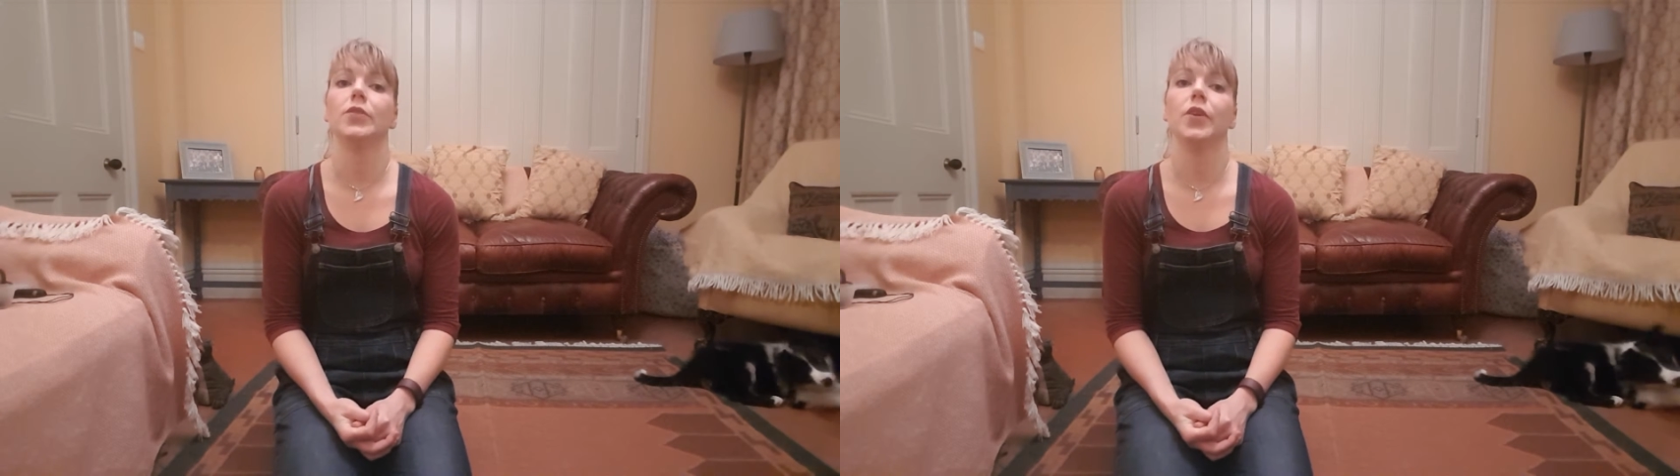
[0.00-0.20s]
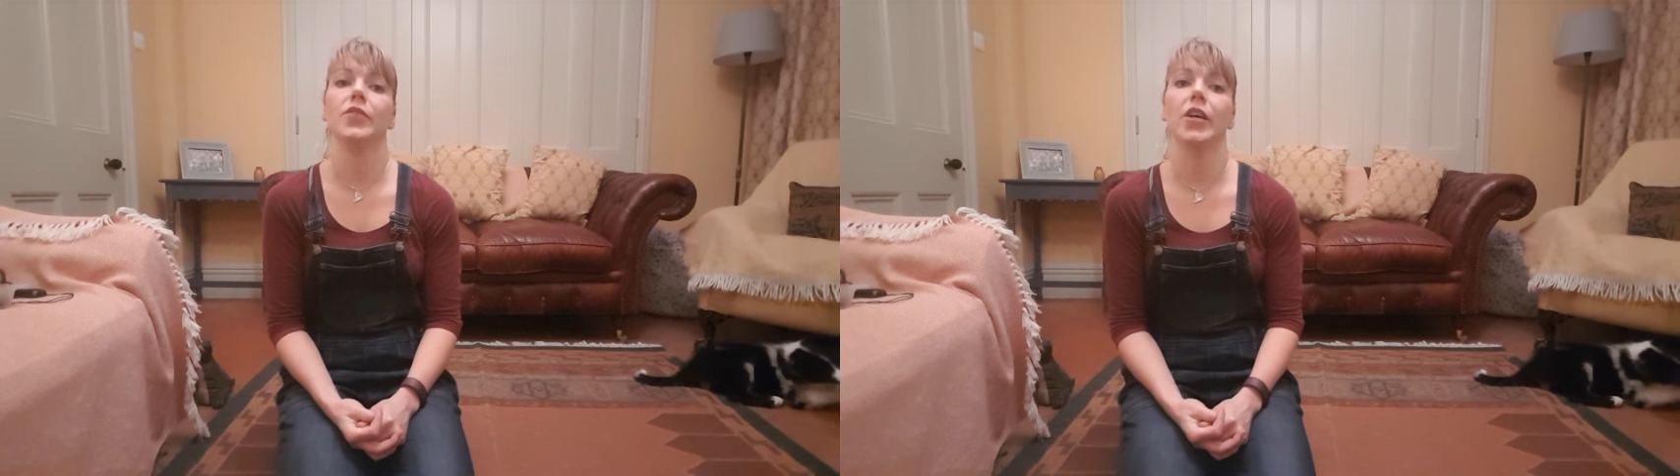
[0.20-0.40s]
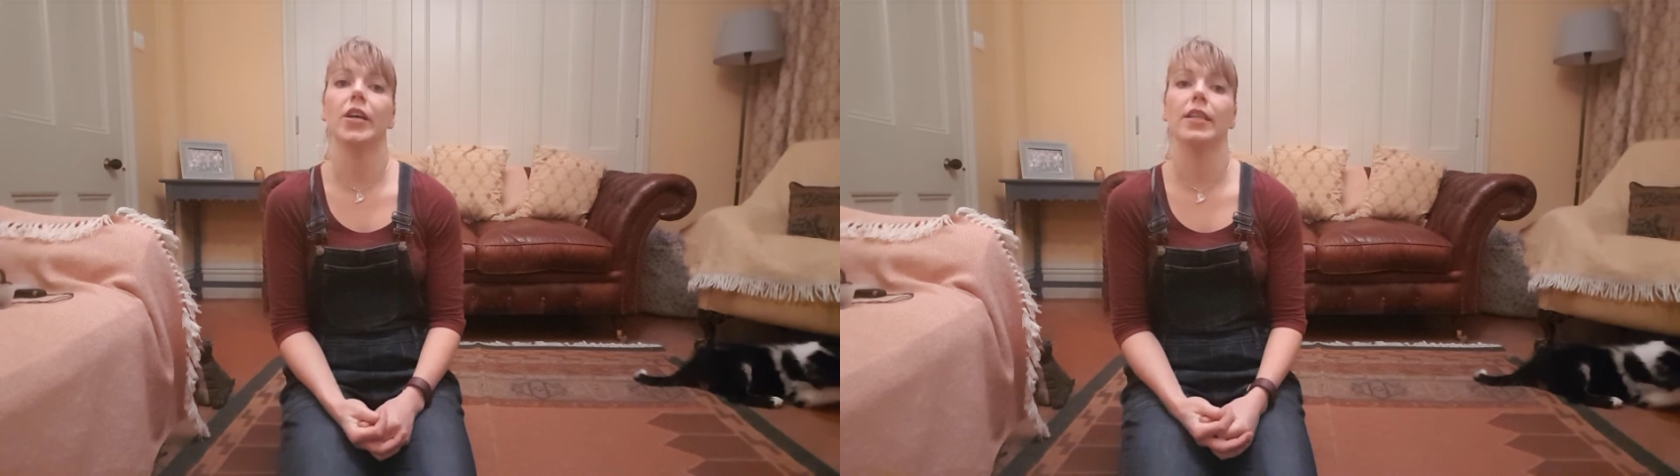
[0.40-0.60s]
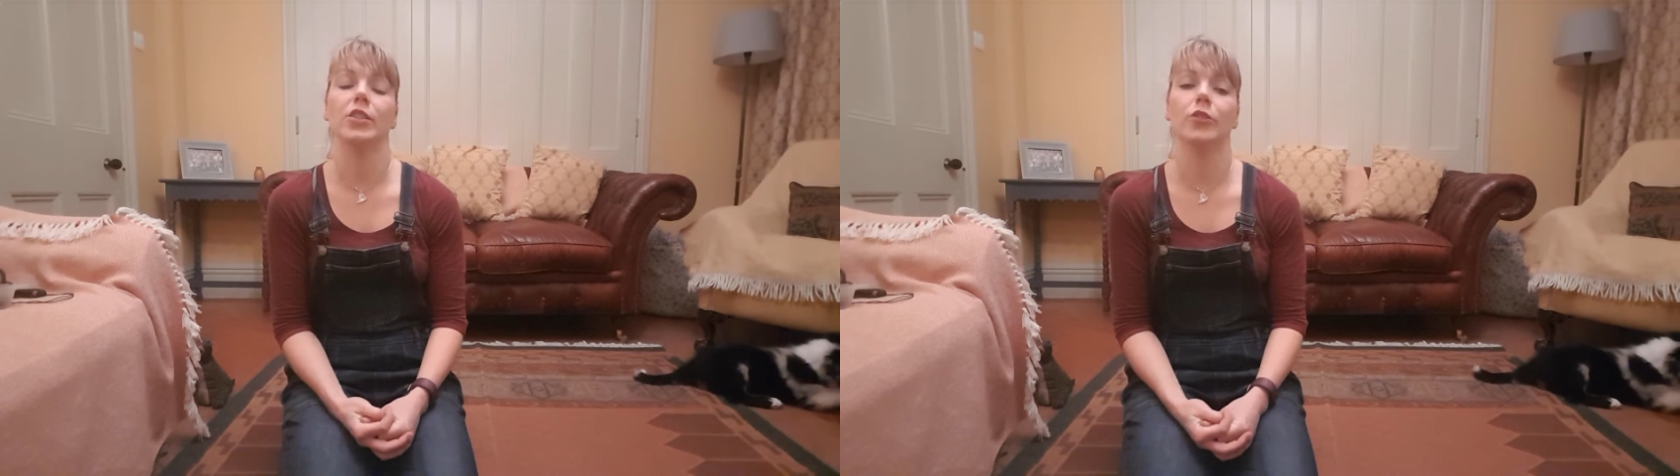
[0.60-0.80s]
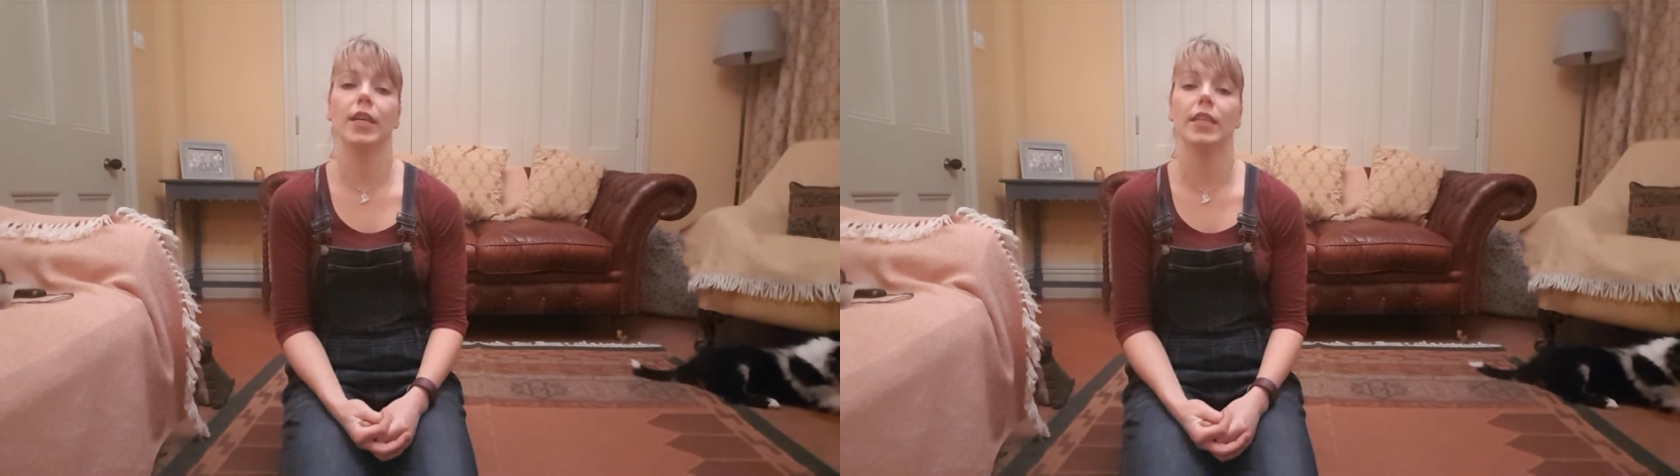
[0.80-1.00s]
of those early
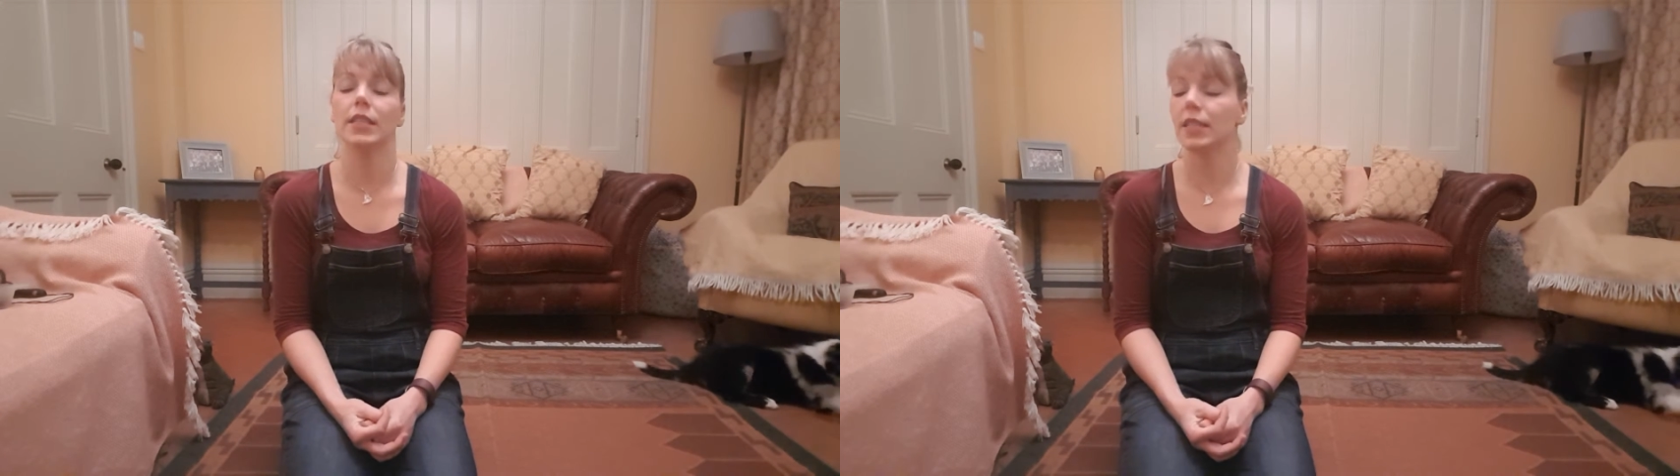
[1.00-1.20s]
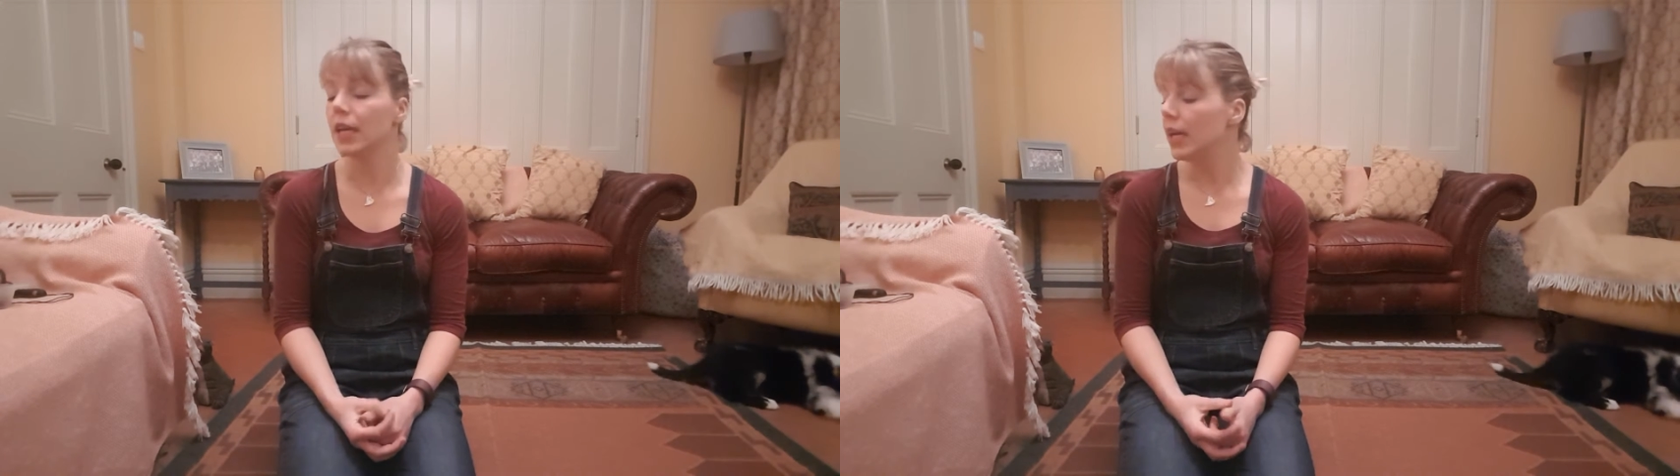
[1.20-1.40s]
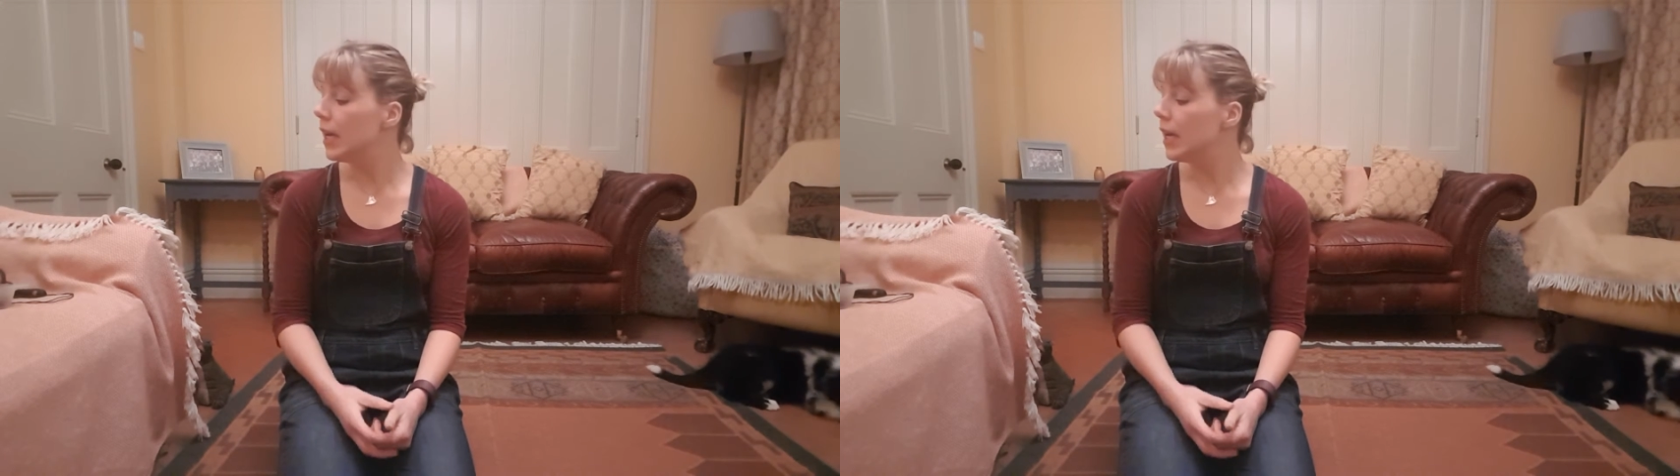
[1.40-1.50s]
training.